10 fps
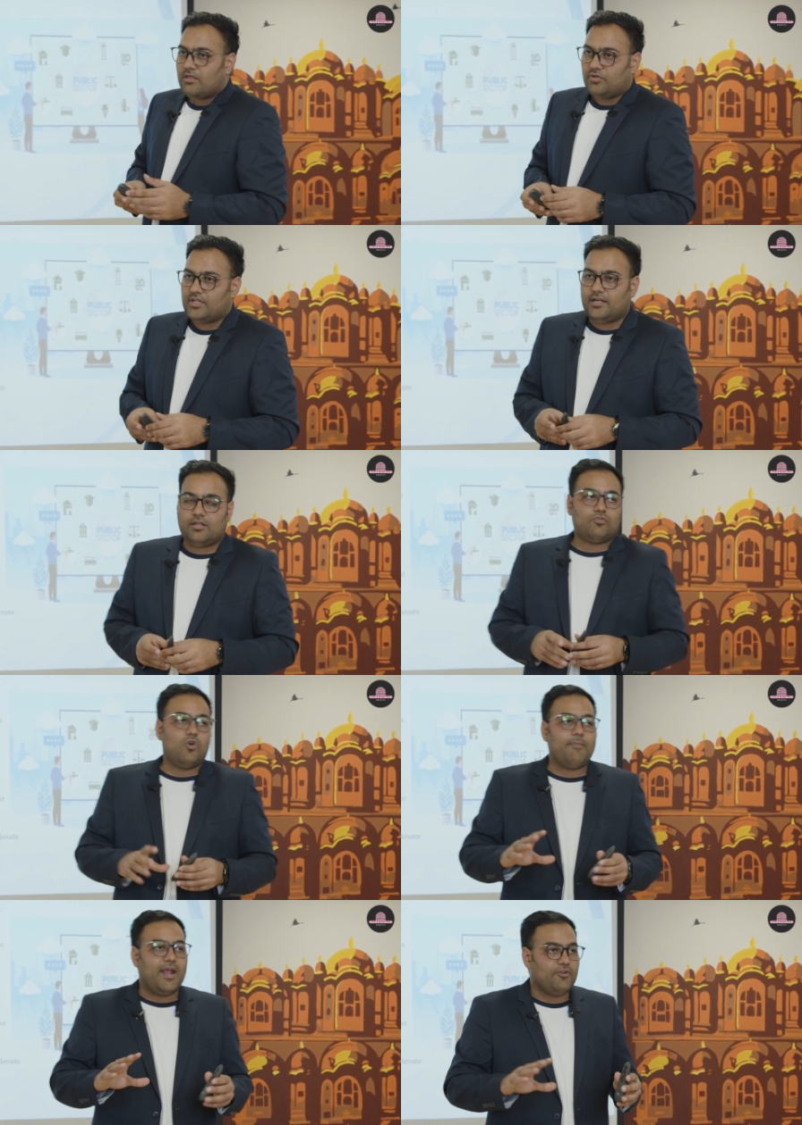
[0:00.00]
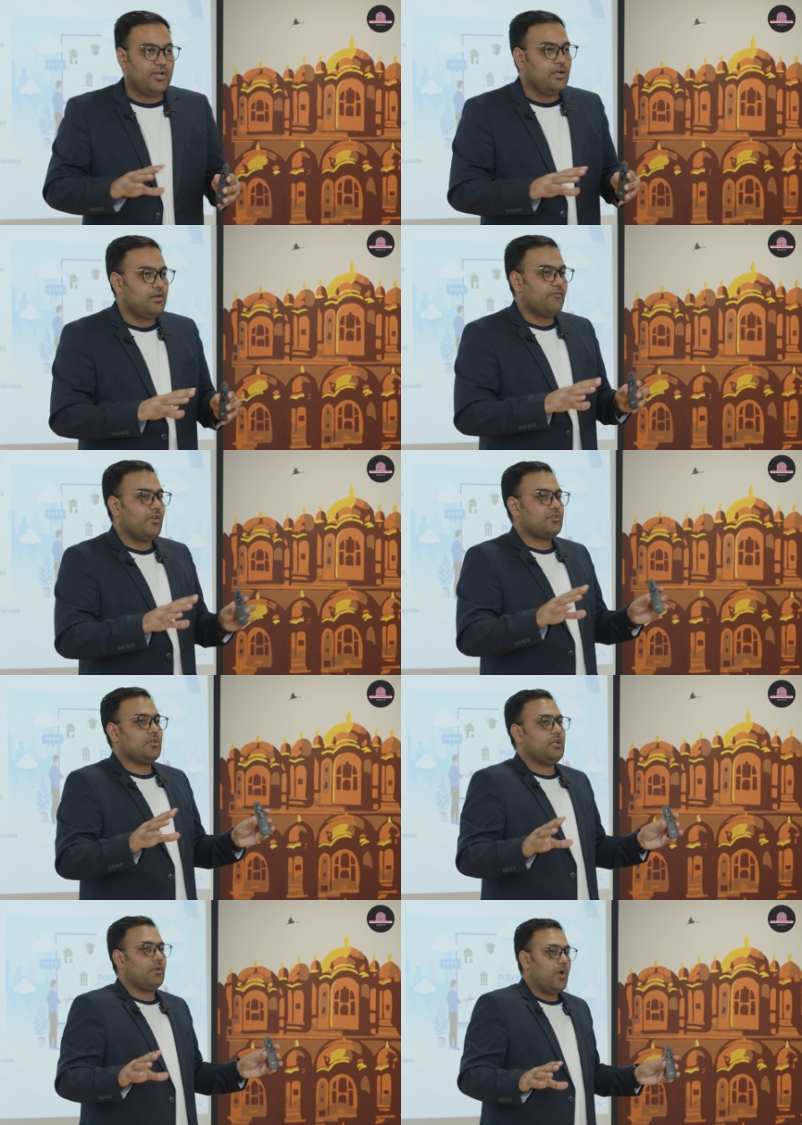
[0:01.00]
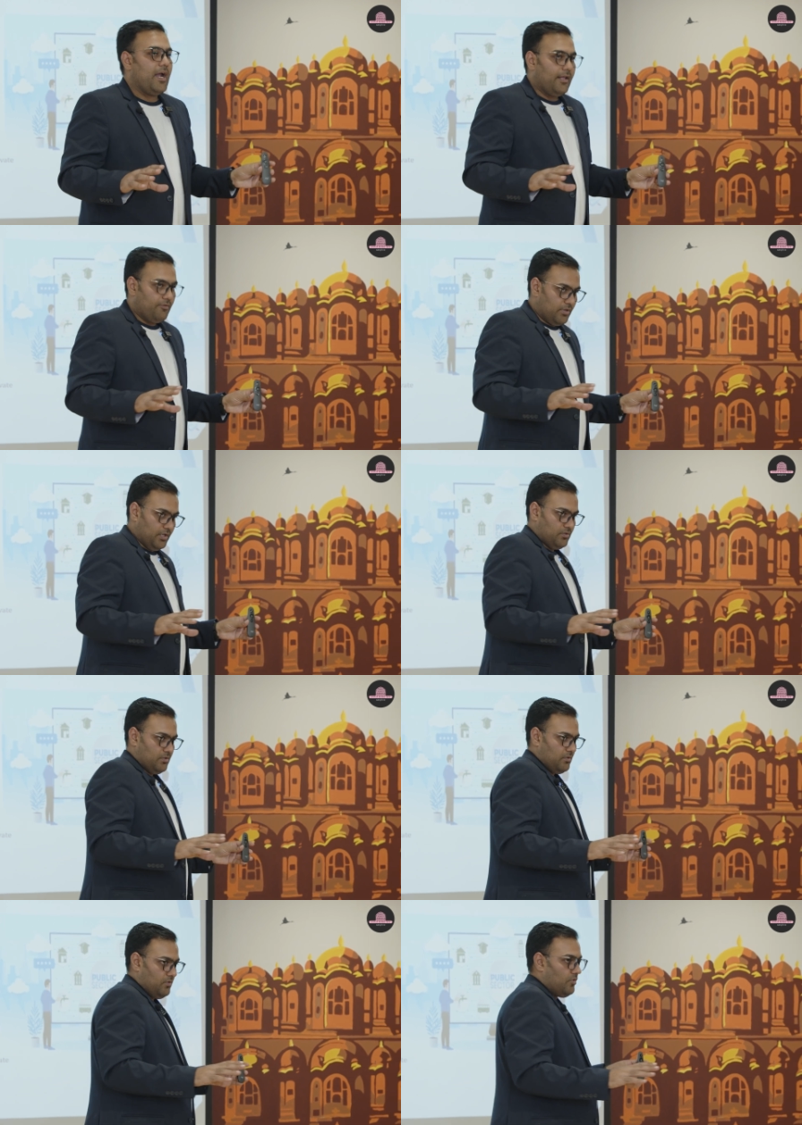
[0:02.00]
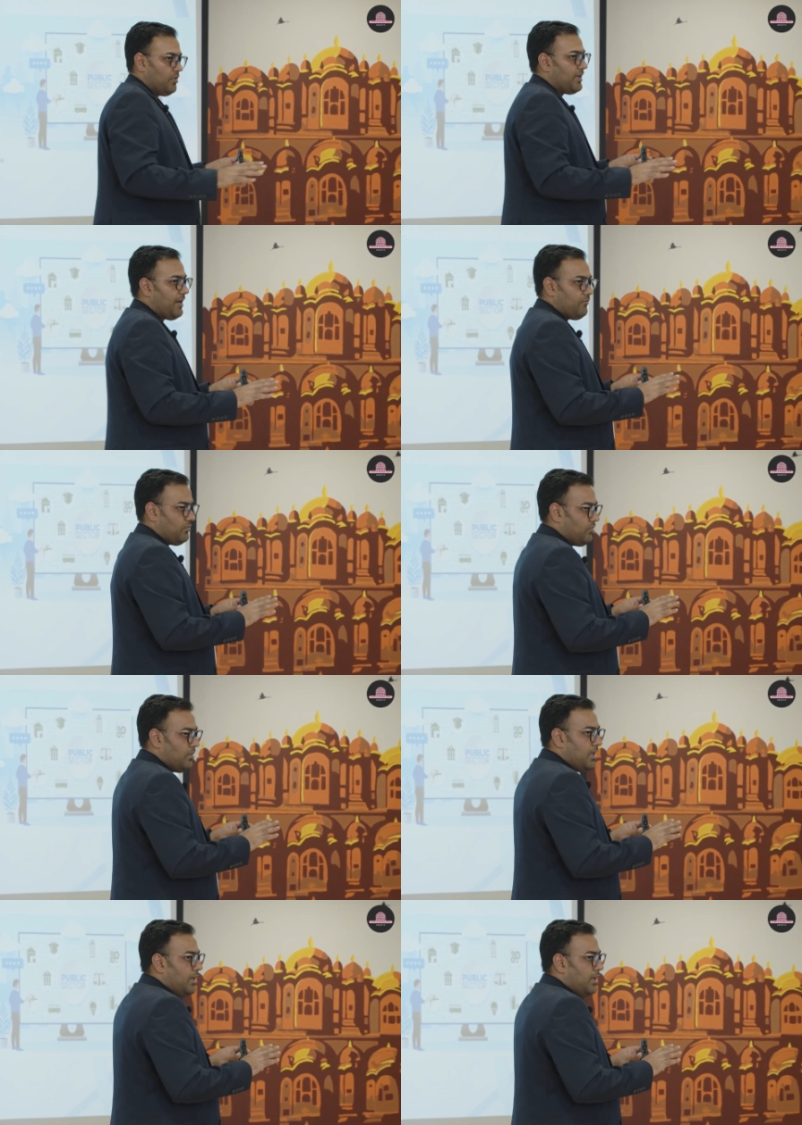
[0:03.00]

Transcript: So there is no manual intervention required as such. You don't have to